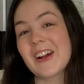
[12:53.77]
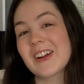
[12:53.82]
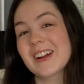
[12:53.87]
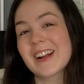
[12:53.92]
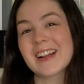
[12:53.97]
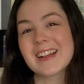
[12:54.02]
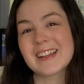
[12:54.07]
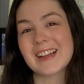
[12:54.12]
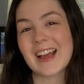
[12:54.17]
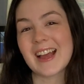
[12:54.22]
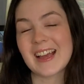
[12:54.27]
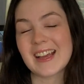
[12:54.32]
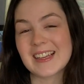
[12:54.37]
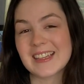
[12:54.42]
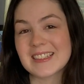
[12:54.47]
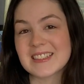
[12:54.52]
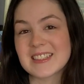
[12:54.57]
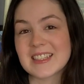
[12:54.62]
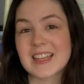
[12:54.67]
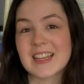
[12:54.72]
Alright
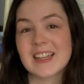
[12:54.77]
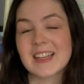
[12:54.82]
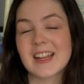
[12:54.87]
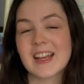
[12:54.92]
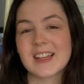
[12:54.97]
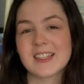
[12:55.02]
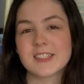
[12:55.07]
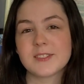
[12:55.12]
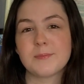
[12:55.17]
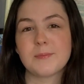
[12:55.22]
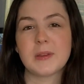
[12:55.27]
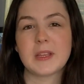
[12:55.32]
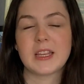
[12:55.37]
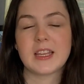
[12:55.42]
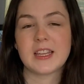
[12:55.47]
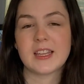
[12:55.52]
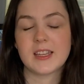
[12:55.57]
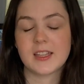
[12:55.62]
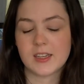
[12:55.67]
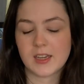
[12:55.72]
guys, it has
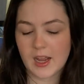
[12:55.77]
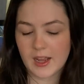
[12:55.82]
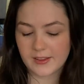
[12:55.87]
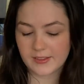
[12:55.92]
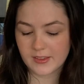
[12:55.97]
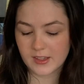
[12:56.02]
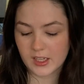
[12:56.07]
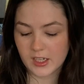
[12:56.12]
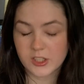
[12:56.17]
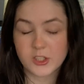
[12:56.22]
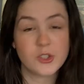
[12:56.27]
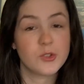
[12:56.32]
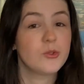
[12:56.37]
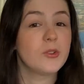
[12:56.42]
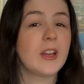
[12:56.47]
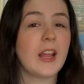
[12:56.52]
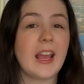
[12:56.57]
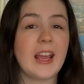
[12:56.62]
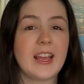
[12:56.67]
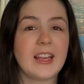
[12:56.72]
been I think 2
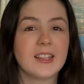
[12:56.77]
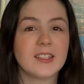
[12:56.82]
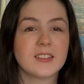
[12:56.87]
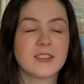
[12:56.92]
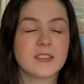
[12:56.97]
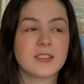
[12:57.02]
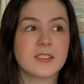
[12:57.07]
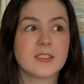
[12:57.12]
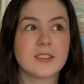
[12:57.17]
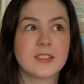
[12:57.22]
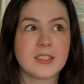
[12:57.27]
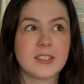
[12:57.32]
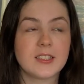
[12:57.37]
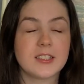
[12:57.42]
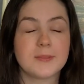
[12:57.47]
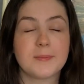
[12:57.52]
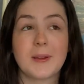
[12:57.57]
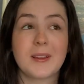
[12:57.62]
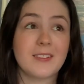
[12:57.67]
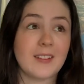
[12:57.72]
days
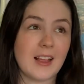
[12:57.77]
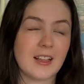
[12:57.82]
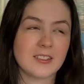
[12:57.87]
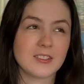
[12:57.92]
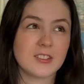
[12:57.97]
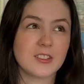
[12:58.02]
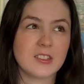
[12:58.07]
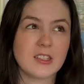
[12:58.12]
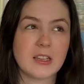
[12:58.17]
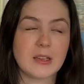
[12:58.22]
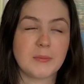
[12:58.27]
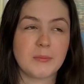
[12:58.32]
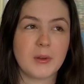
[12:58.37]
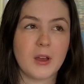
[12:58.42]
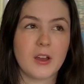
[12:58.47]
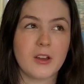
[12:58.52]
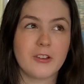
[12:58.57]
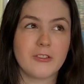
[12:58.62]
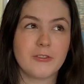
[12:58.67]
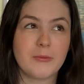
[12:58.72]
since my last clip
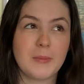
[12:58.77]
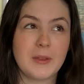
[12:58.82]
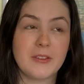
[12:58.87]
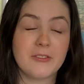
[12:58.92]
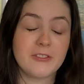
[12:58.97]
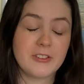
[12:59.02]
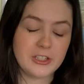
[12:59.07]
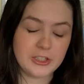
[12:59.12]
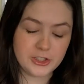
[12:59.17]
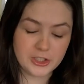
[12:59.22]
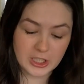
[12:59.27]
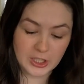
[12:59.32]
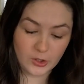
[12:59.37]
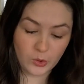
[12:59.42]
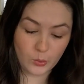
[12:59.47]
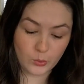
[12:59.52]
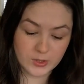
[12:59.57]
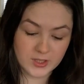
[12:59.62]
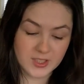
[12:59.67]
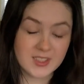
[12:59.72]
of me finishing
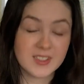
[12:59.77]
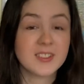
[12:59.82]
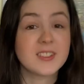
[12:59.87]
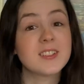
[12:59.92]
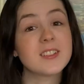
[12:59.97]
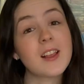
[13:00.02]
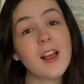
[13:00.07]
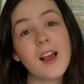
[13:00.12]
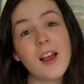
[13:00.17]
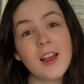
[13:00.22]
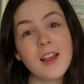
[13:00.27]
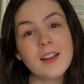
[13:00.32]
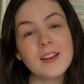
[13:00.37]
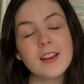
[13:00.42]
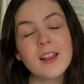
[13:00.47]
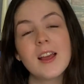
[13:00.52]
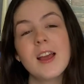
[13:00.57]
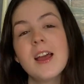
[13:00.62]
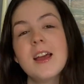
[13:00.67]
Golden Sun